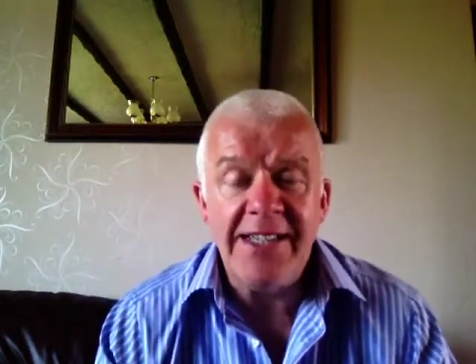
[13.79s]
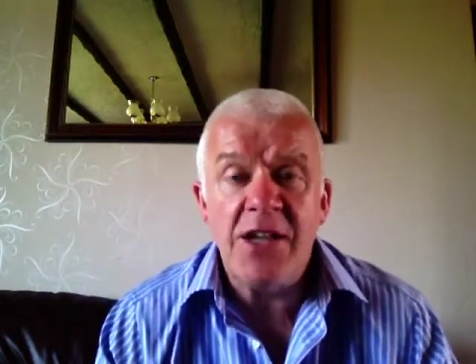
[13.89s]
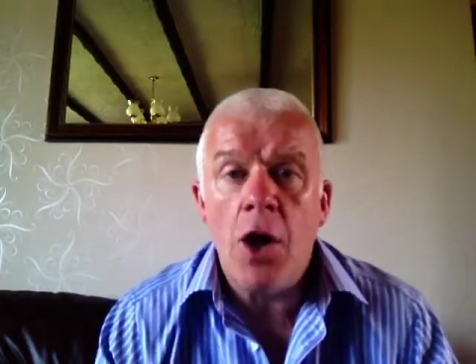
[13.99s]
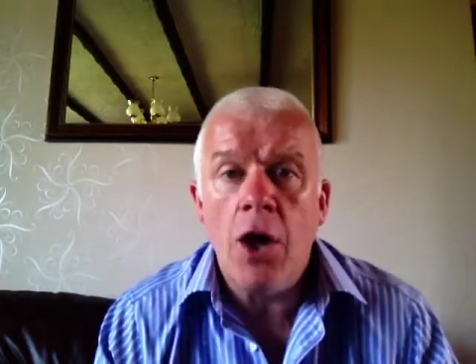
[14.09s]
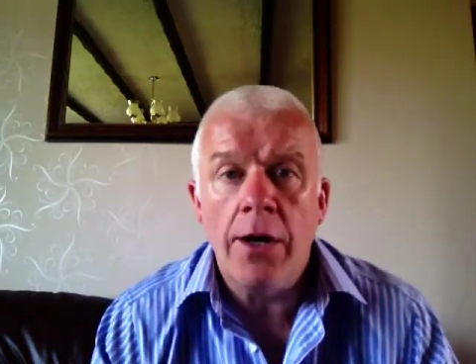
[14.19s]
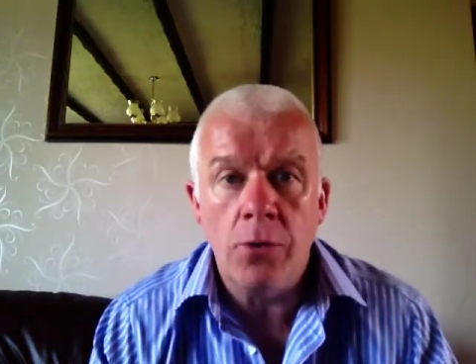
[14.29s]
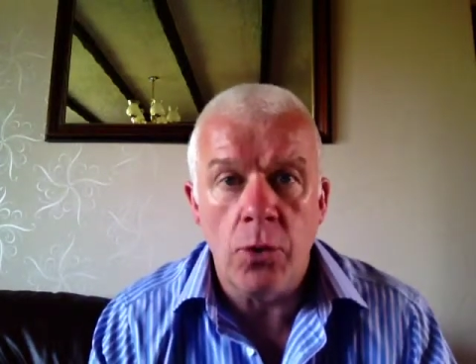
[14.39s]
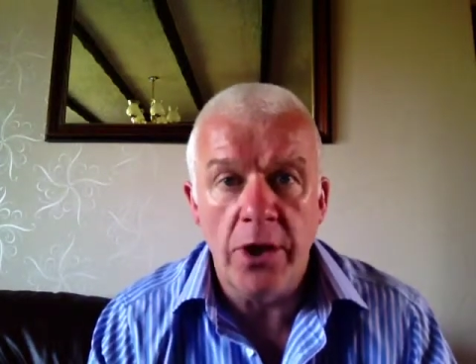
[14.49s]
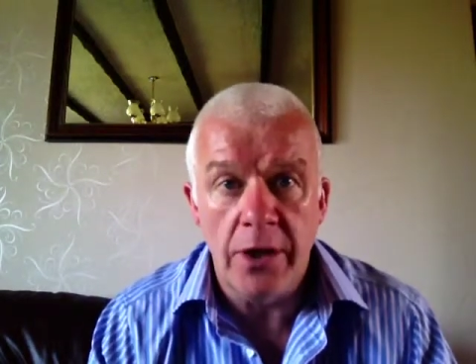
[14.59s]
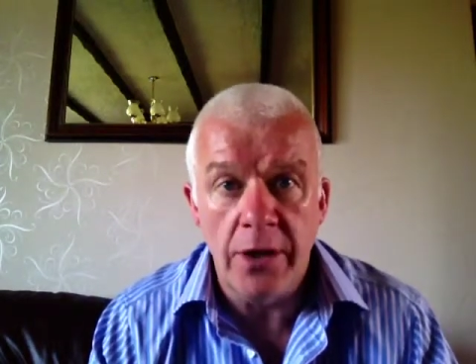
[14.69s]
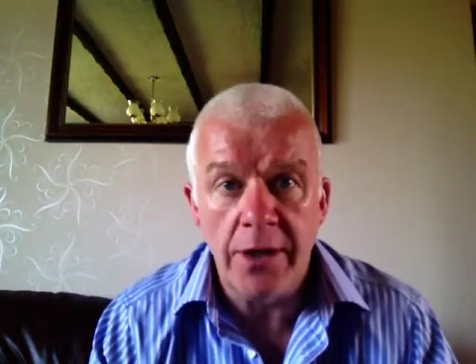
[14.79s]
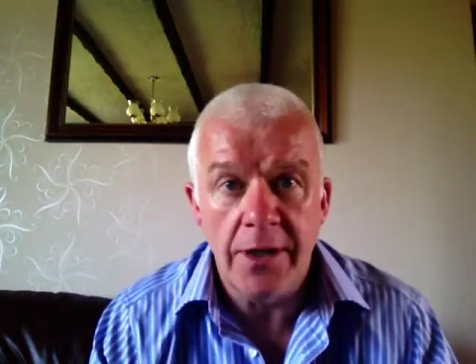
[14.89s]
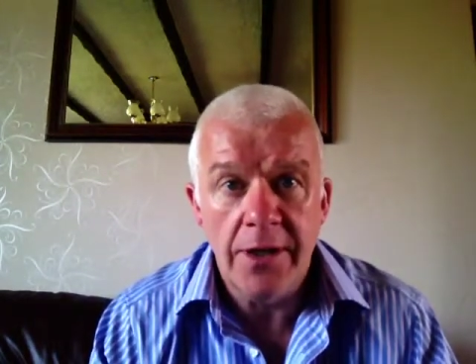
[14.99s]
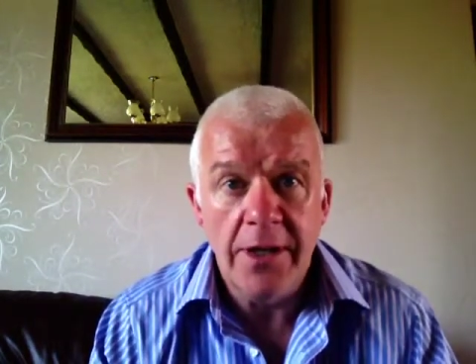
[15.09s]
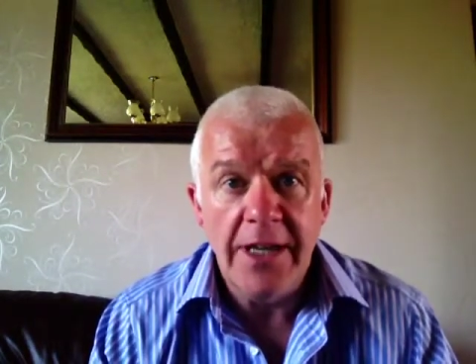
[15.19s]
It's hard work.
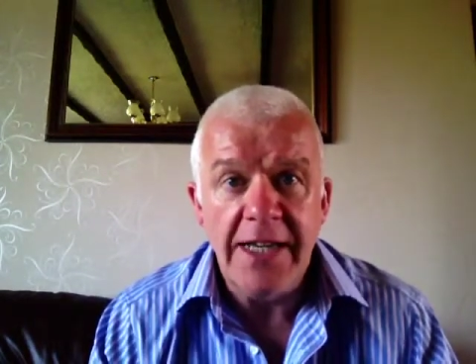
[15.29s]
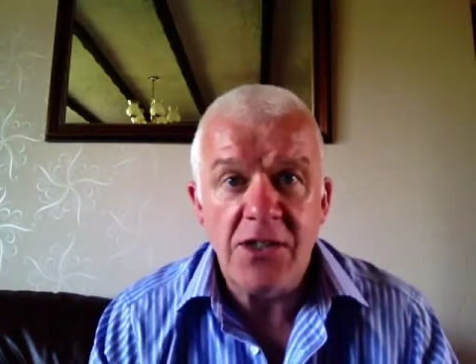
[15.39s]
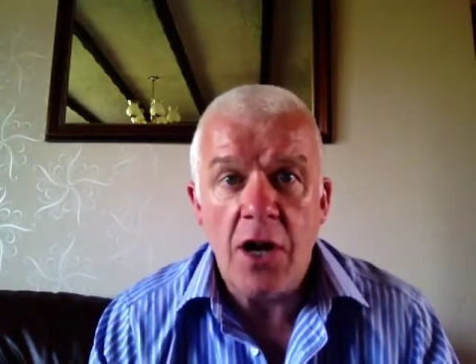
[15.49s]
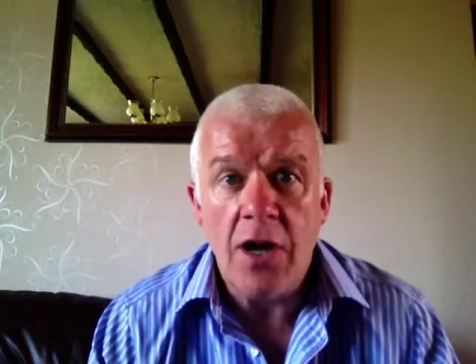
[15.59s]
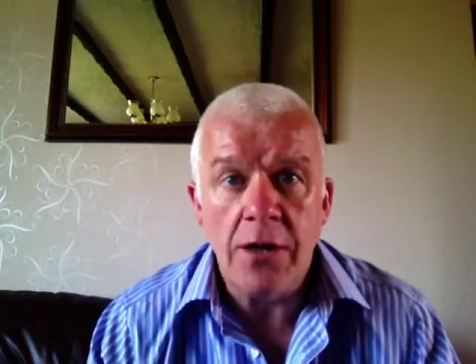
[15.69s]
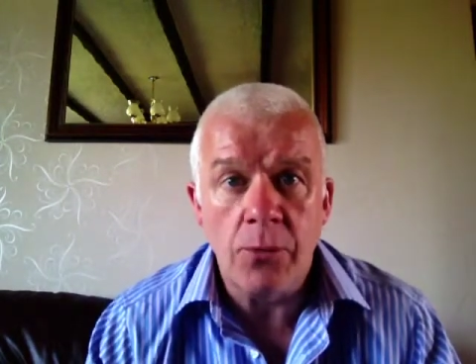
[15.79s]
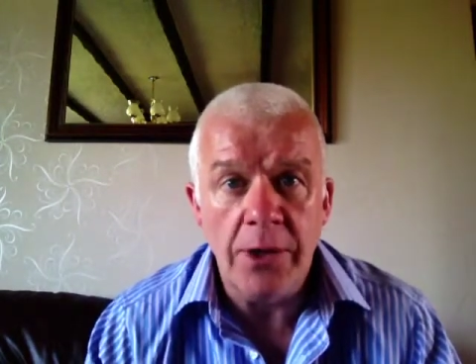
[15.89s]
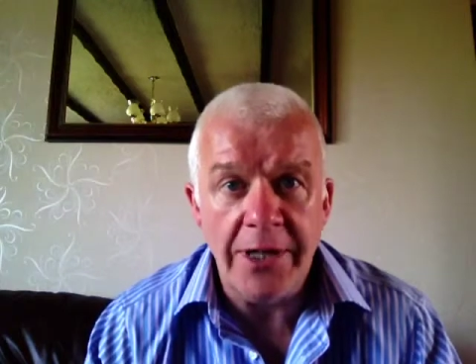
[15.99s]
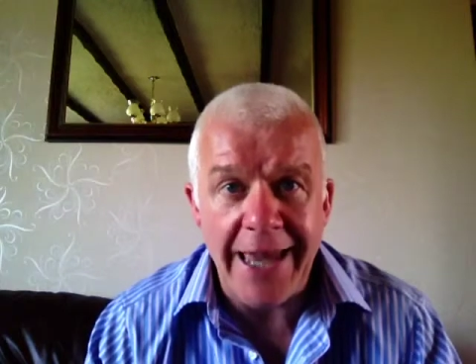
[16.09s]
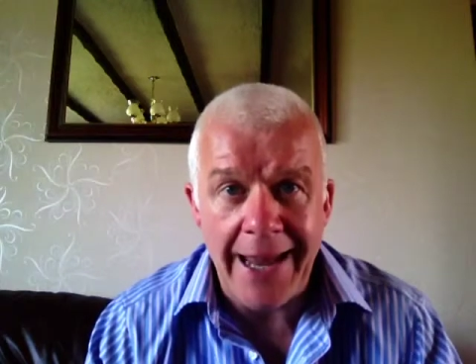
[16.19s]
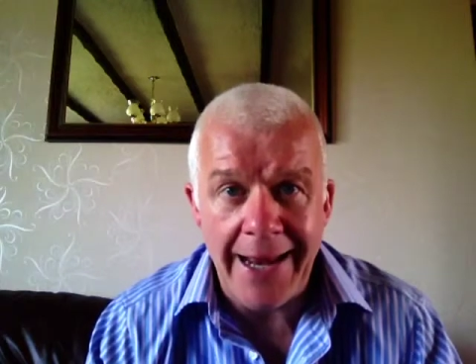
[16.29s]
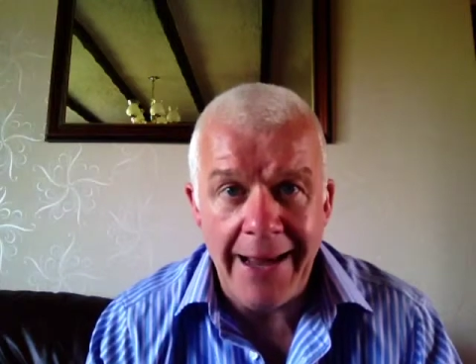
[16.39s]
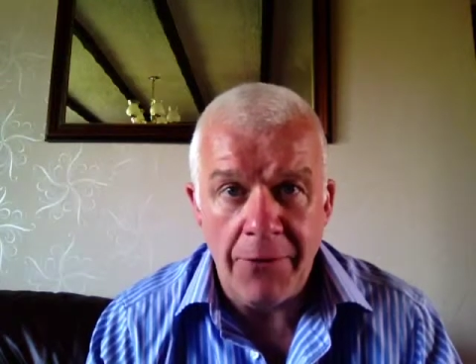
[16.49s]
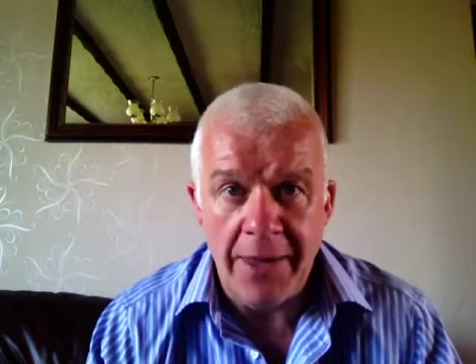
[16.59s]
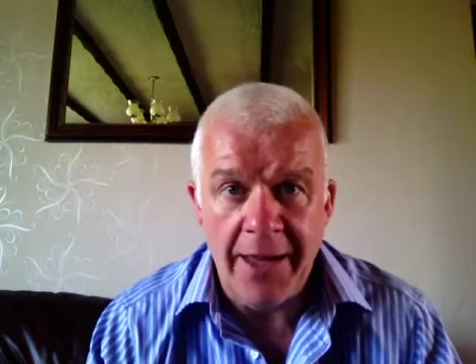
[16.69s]
It's hard work getting
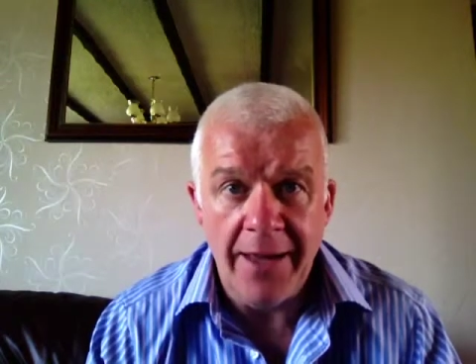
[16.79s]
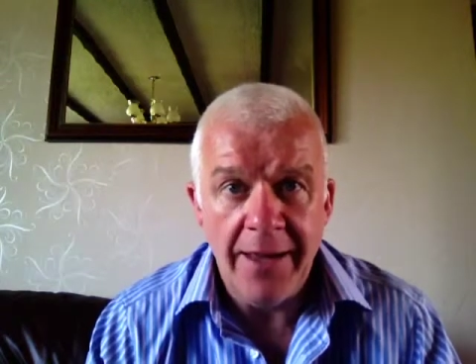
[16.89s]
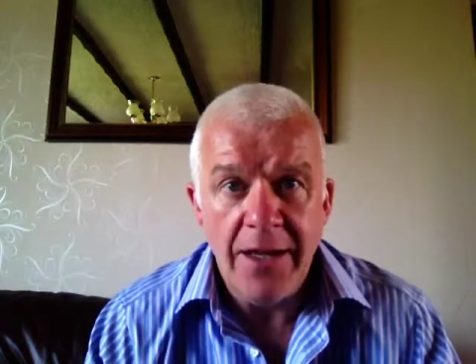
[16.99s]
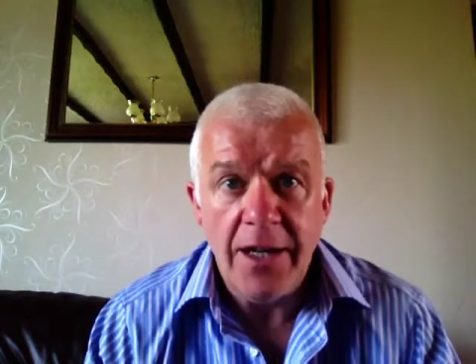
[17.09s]
out there.